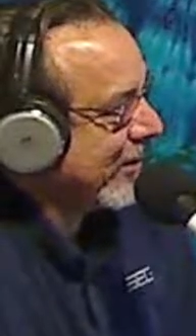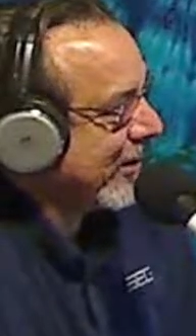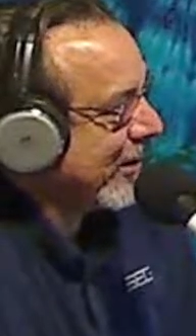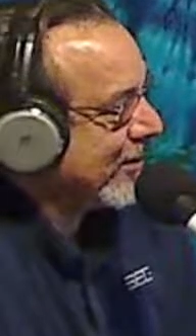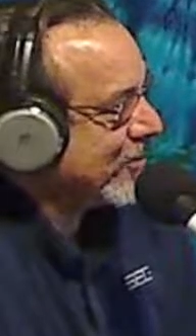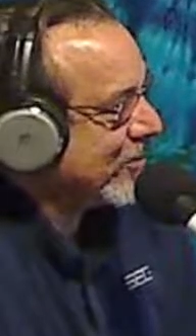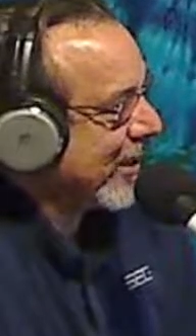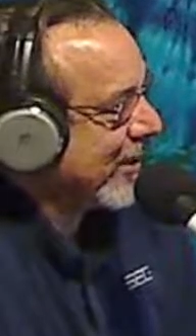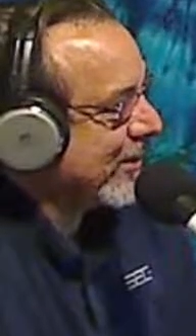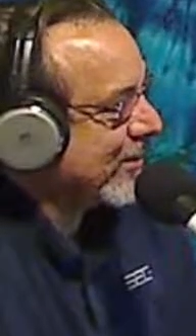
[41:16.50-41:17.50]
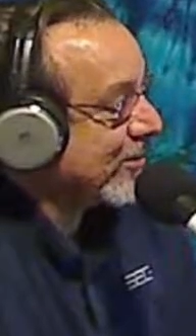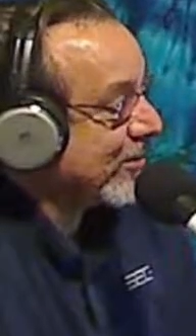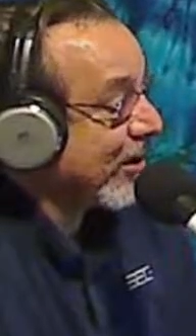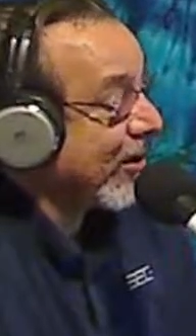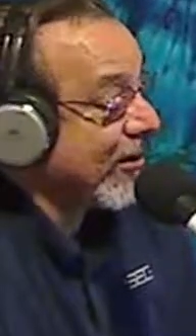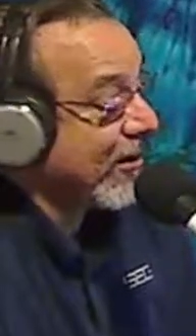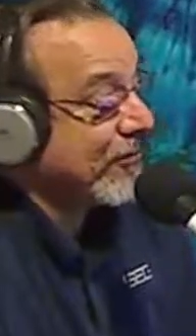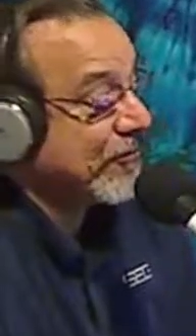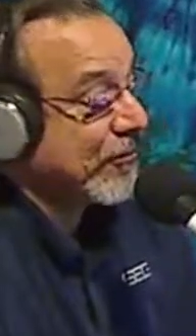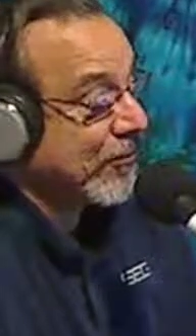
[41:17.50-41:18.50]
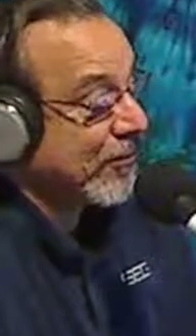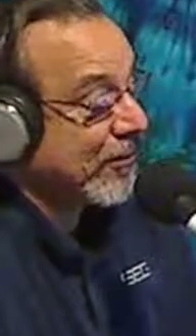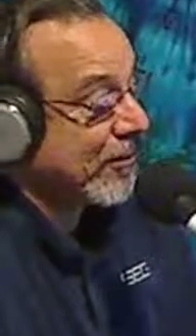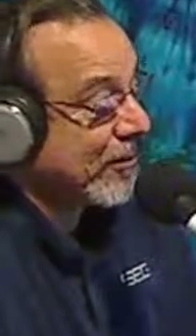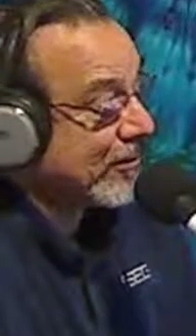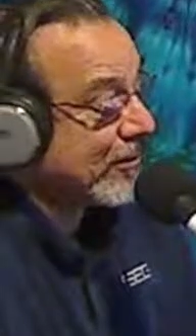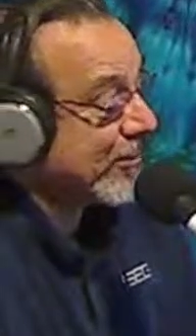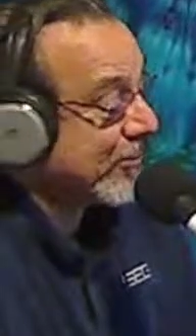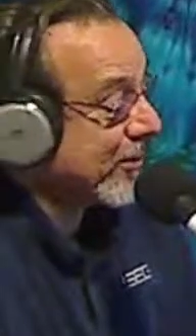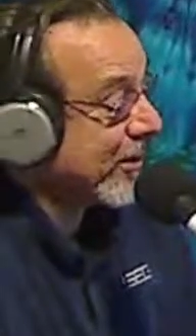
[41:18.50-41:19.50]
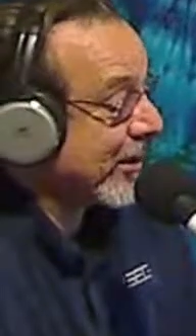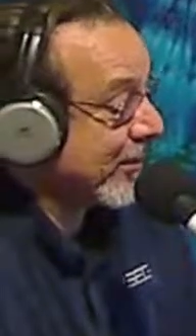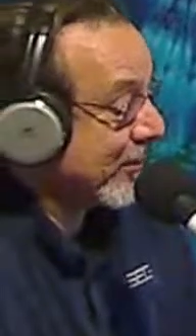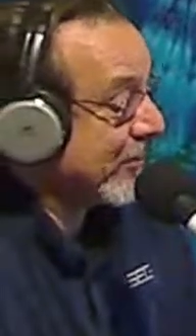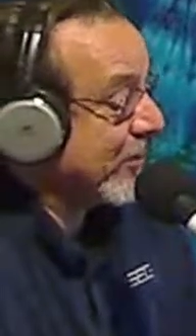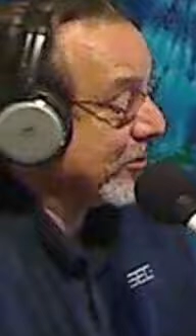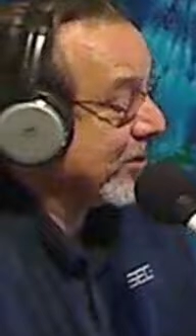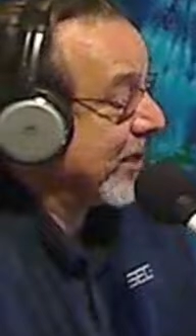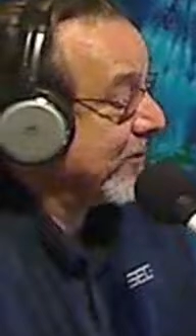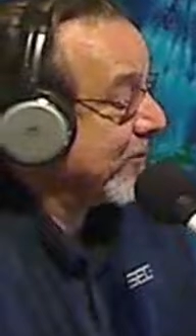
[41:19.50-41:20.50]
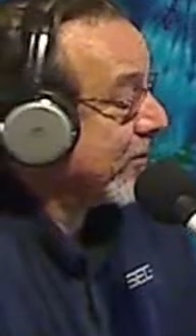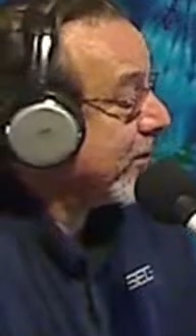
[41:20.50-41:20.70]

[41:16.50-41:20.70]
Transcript: I understand that it's hard for the people that most can't afford